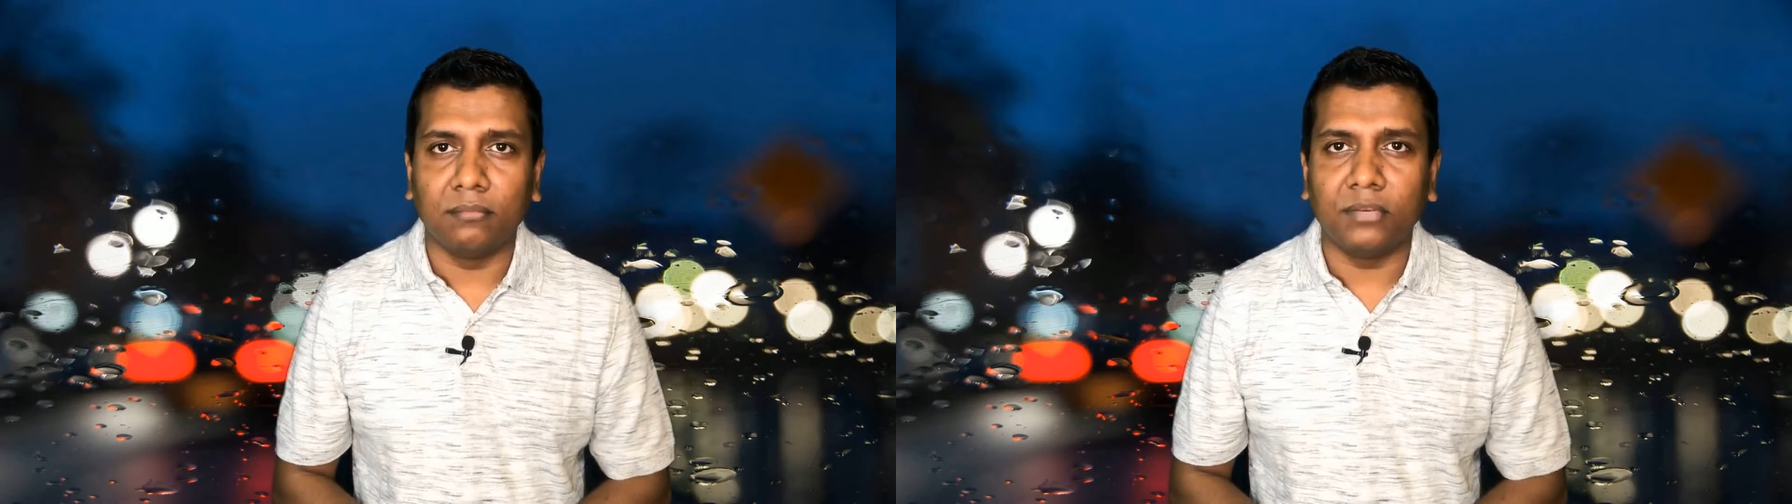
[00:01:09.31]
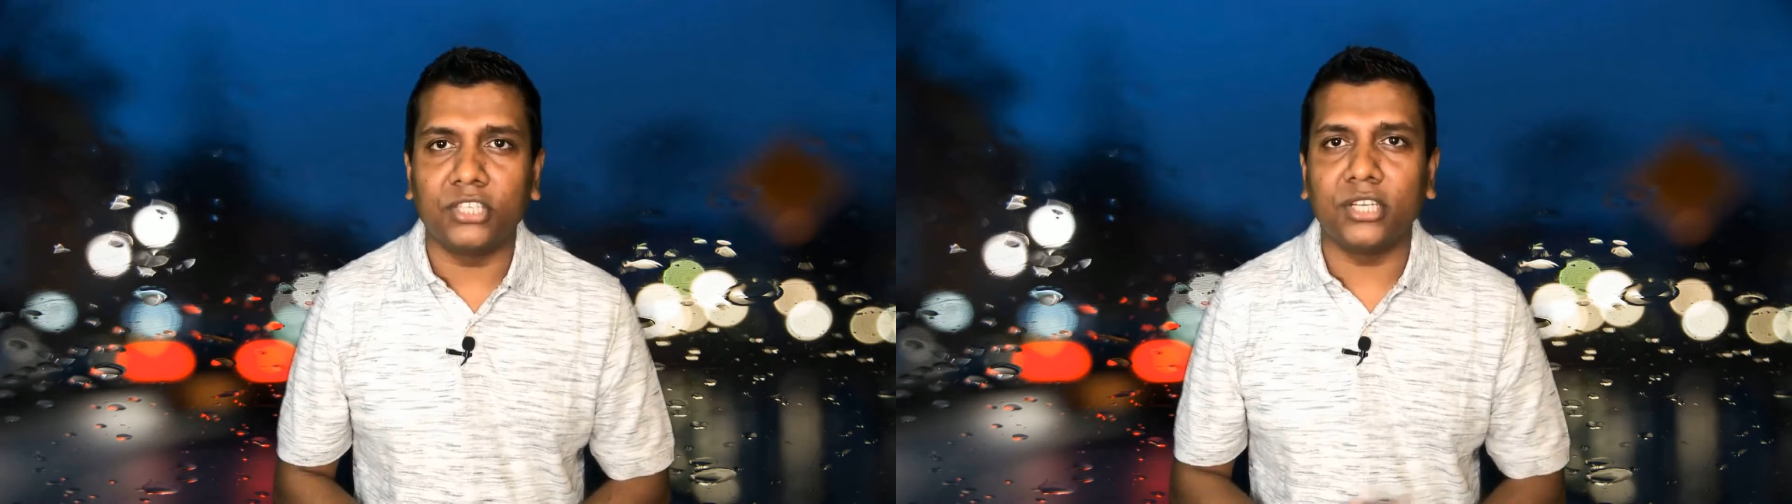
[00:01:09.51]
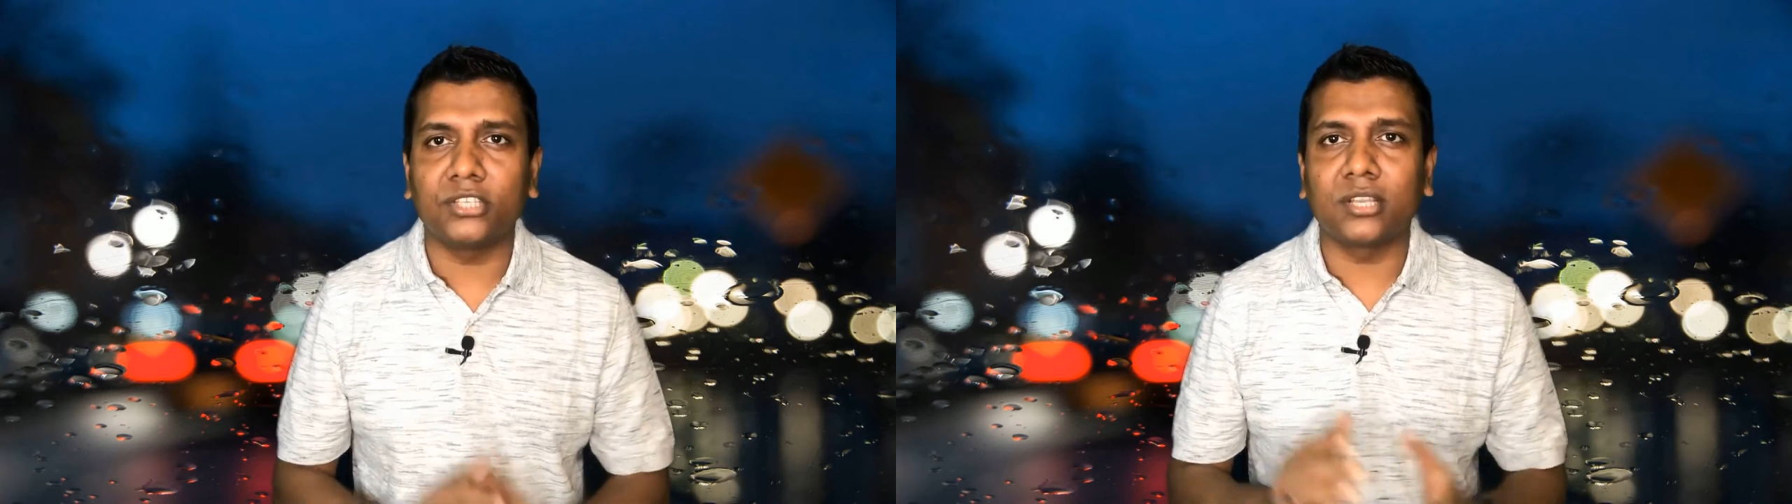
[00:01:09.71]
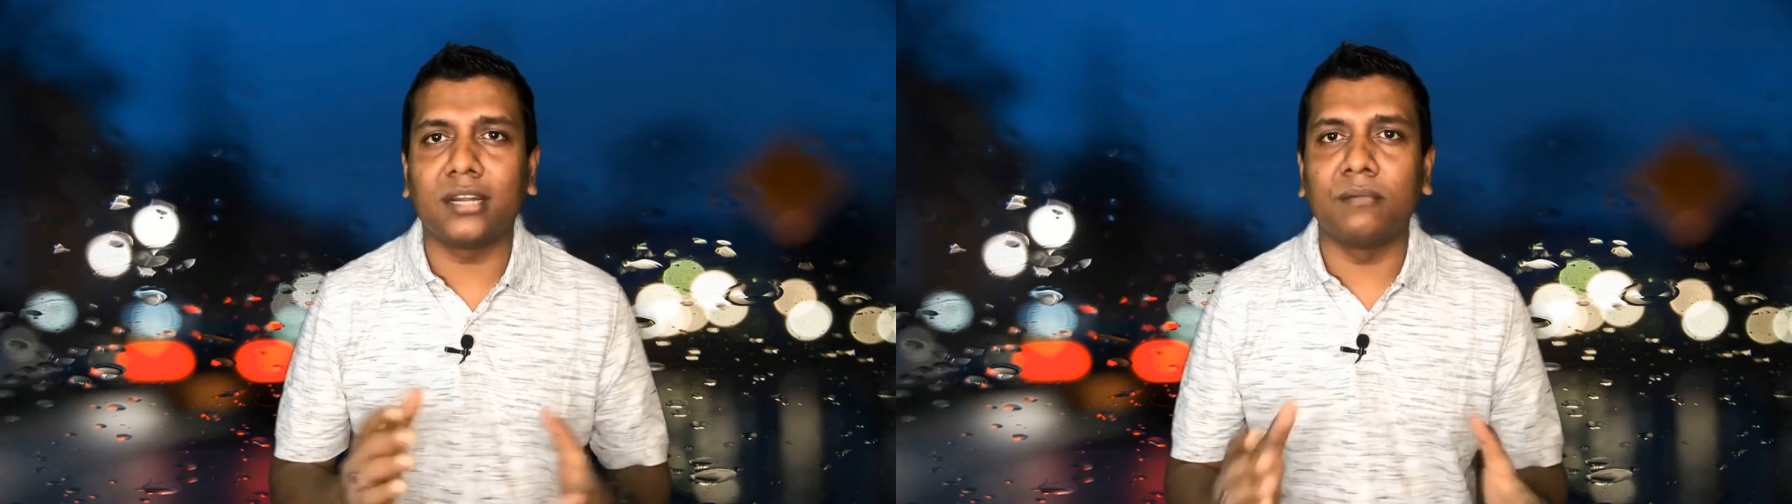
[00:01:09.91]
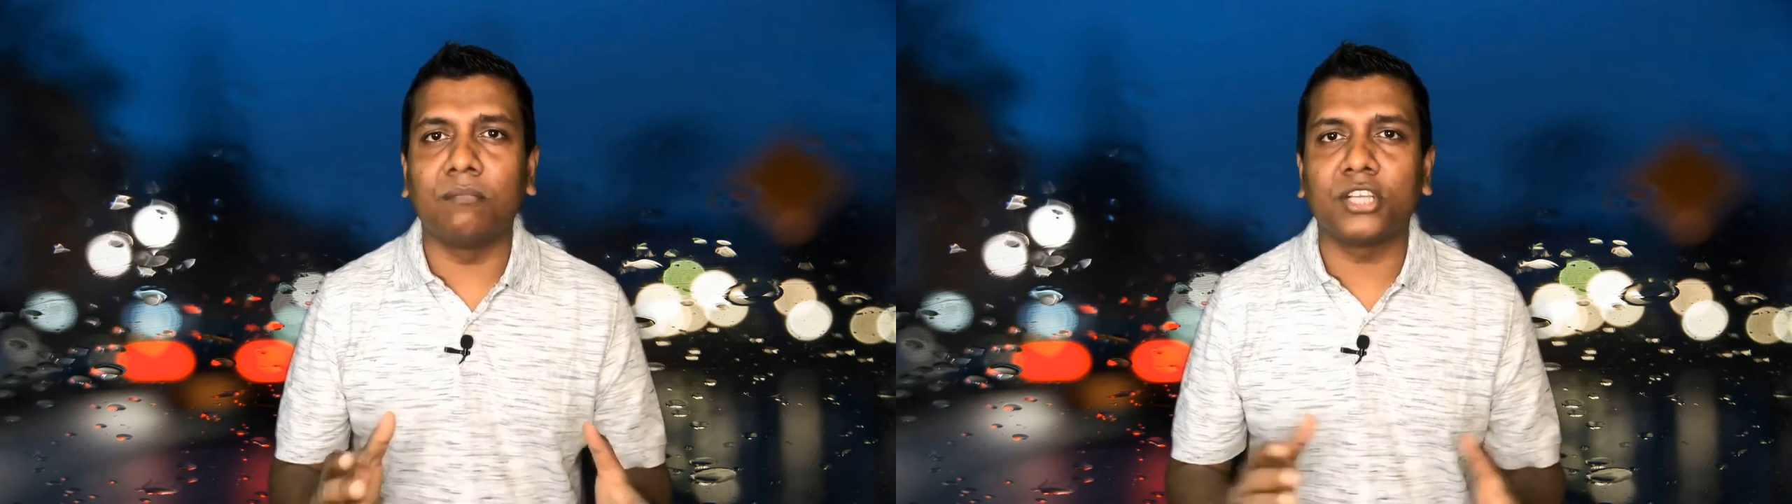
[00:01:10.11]
Machines
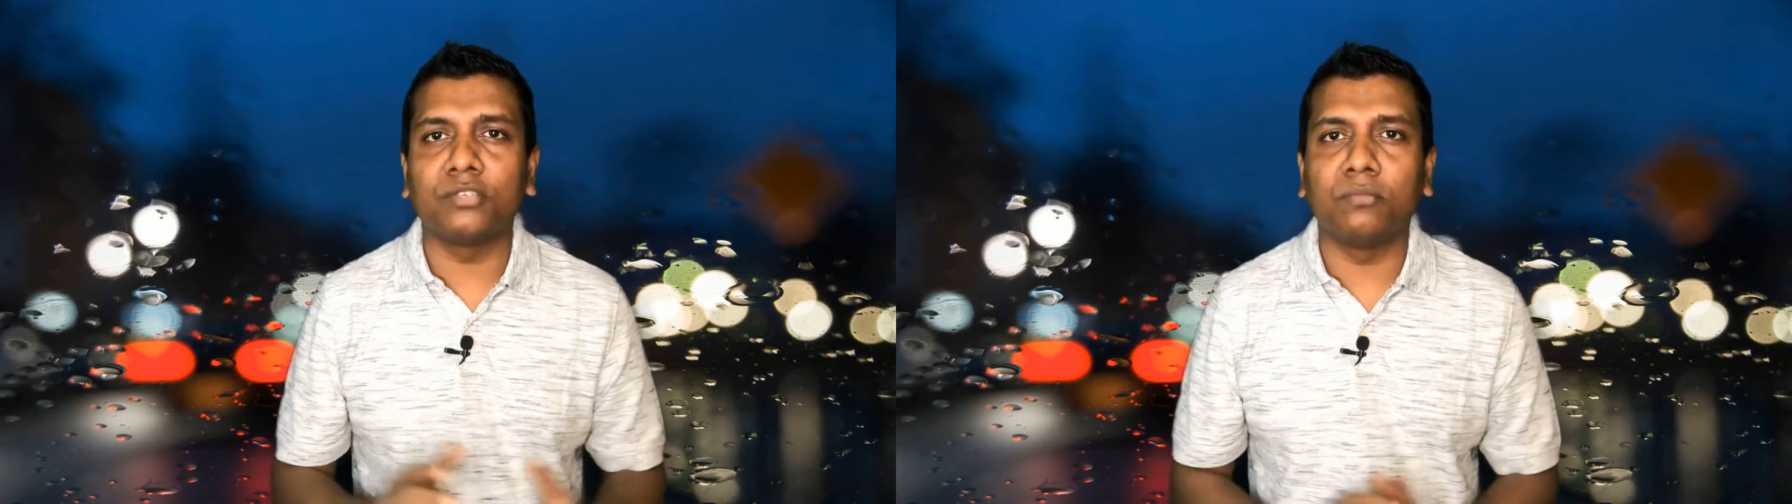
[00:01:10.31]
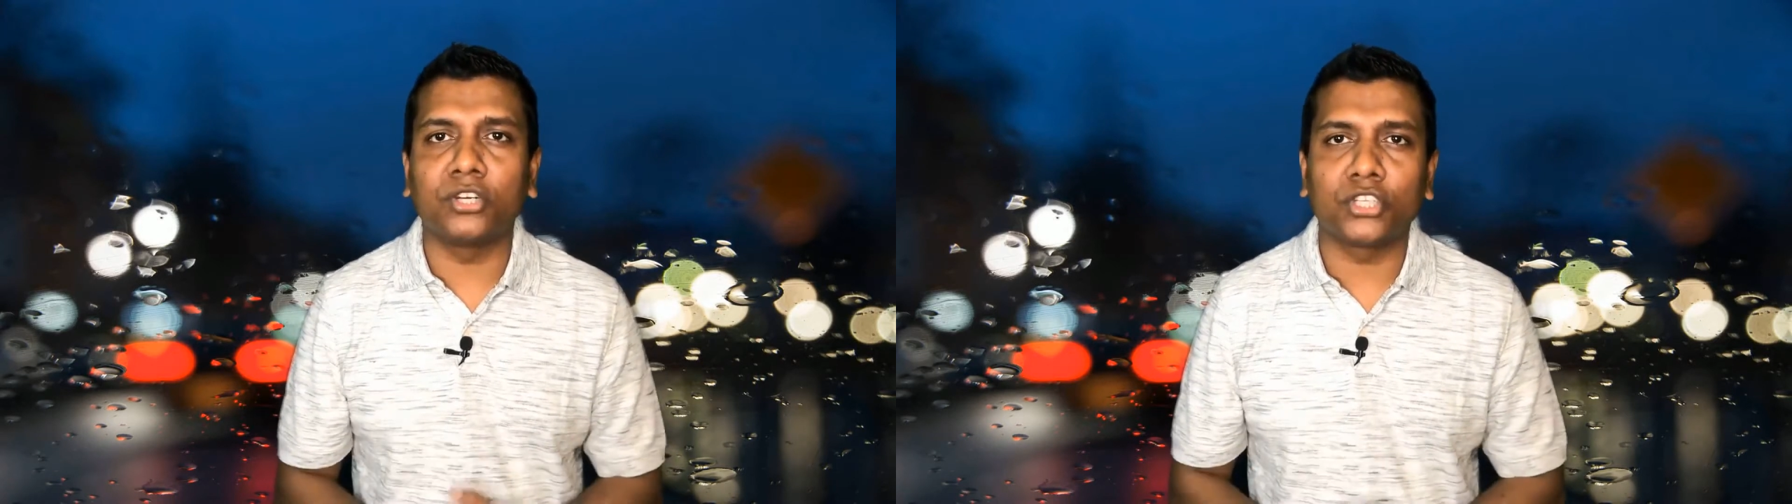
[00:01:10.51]
learn much more